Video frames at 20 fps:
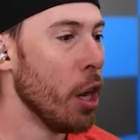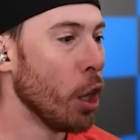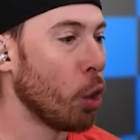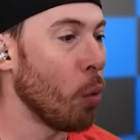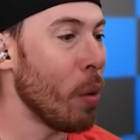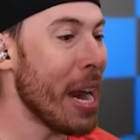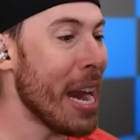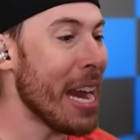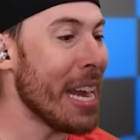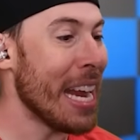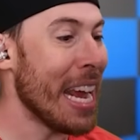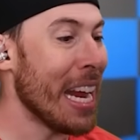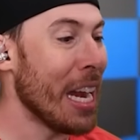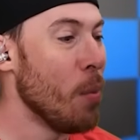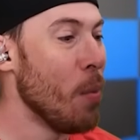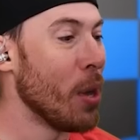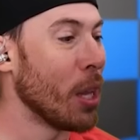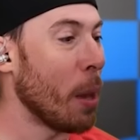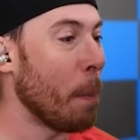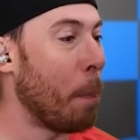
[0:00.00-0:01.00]
Green, hit him
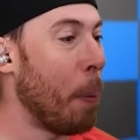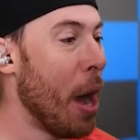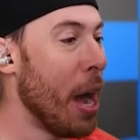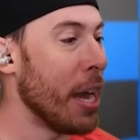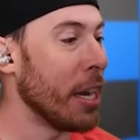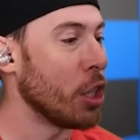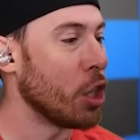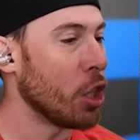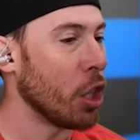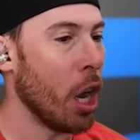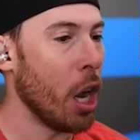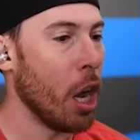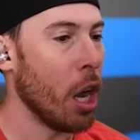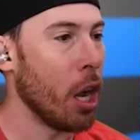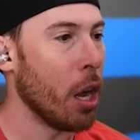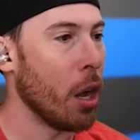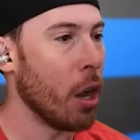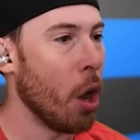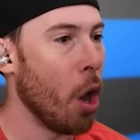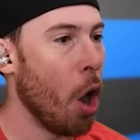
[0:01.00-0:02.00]
with a punch.
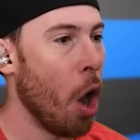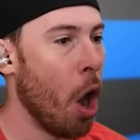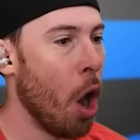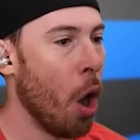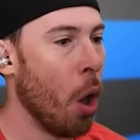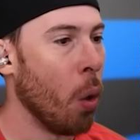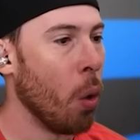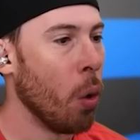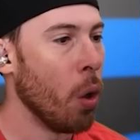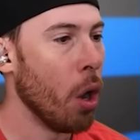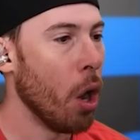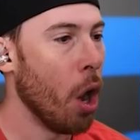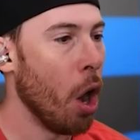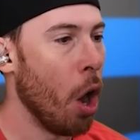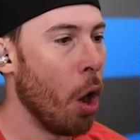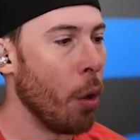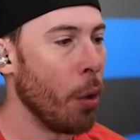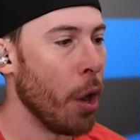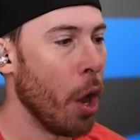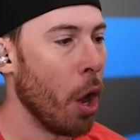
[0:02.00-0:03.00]
Oh, uh oh
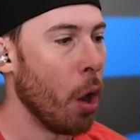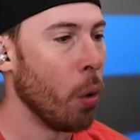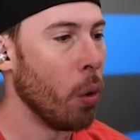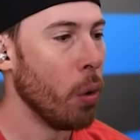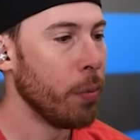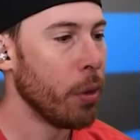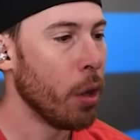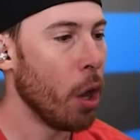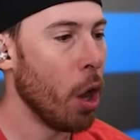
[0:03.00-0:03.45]
Oh, no.